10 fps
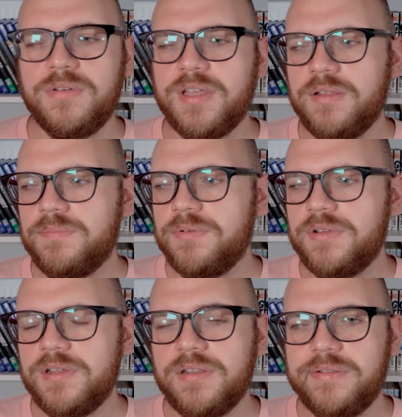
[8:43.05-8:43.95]
you can put
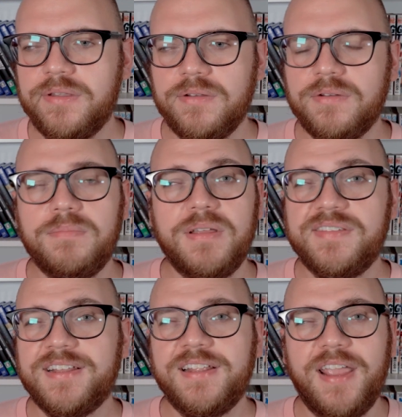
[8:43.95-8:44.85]
it on
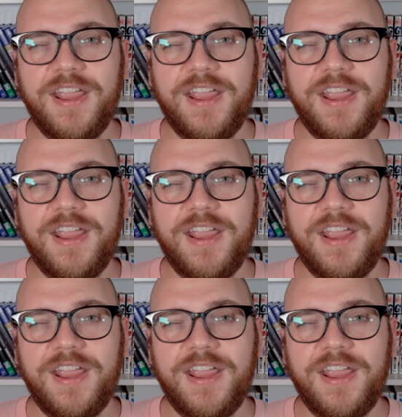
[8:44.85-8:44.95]
basically